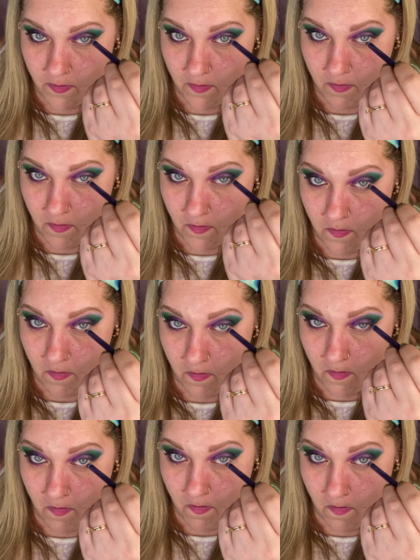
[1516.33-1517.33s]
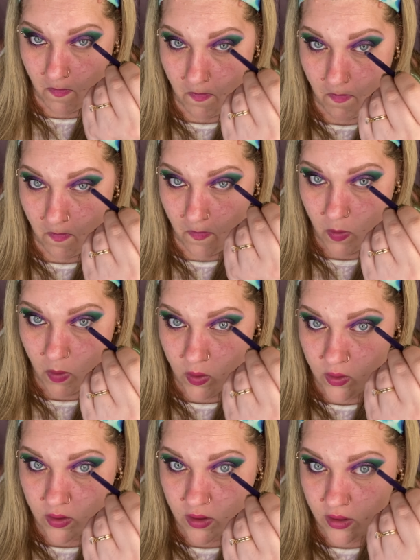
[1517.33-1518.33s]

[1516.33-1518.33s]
Nobody speaks.